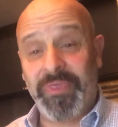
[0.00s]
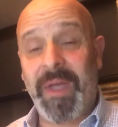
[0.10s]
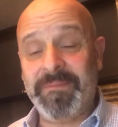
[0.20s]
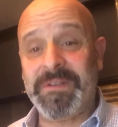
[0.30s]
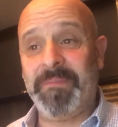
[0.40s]

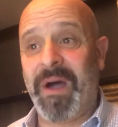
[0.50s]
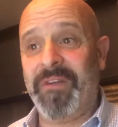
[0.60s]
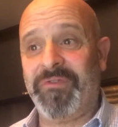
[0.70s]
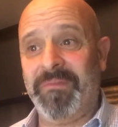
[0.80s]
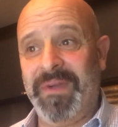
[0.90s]
them to buy
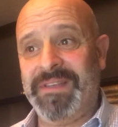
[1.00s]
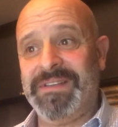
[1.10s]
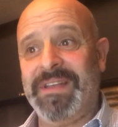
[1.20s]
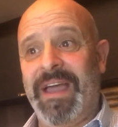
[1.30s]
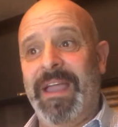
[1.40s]
from me
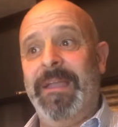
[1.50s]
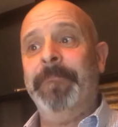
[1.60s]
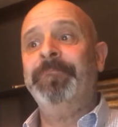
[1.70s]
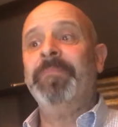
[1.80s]
today,